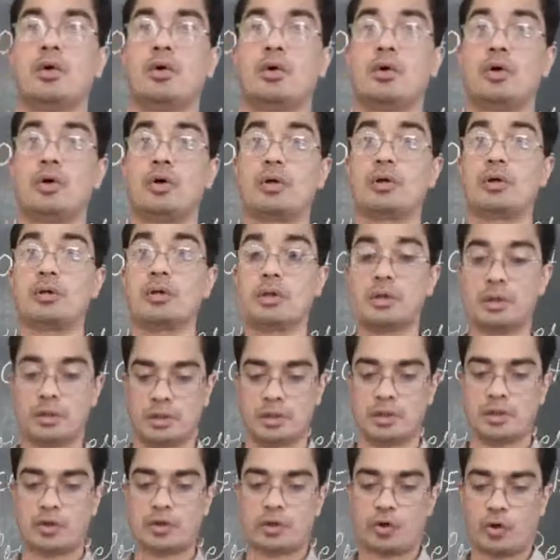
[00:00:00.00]

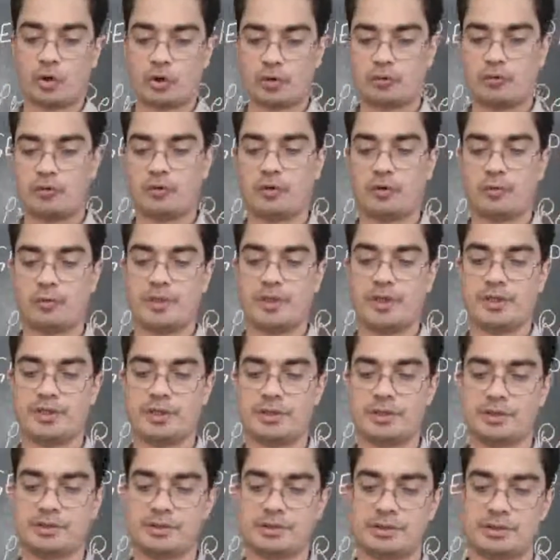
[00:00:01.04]
or rock
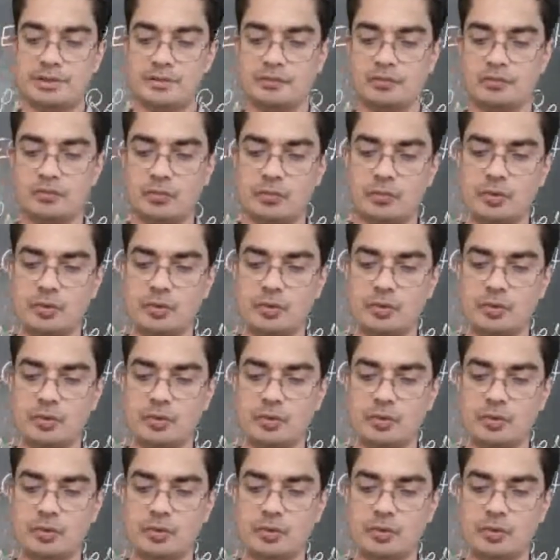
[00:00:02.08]
formations.